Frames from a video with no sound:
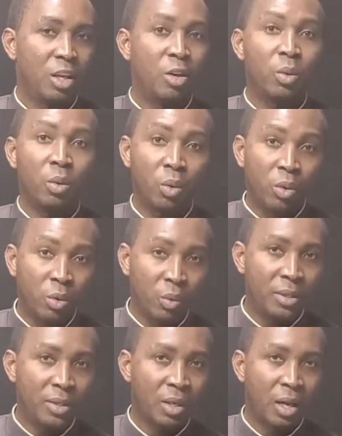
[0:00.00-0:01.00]
in your own
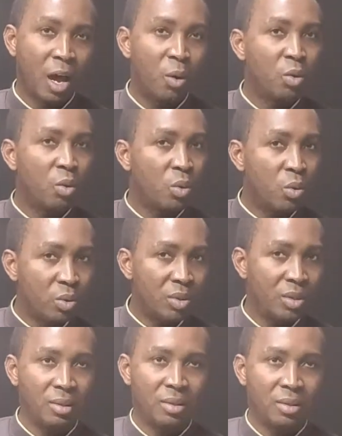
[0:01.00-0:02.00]
ways? How do you use
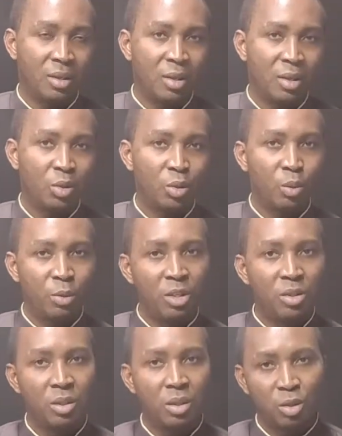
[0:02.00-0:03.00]
these? So
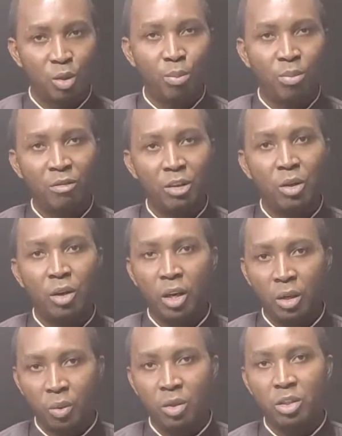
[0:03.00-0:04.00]
please stop the video
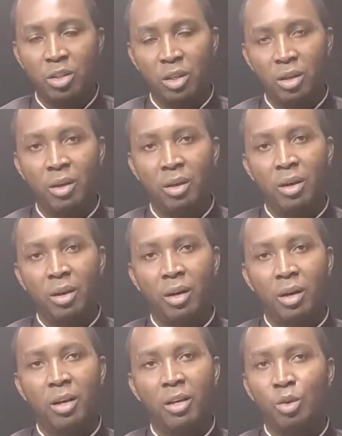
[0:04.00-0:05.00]
and watch
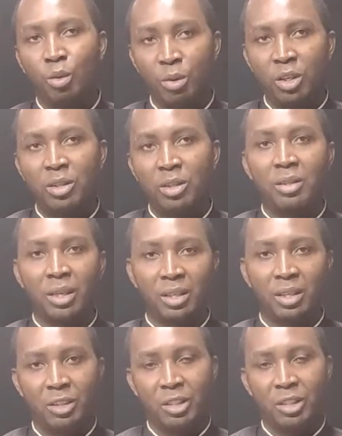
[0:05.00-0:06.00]
and complete this
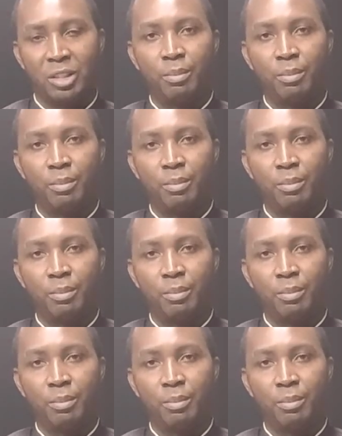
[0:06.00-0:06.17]
activity.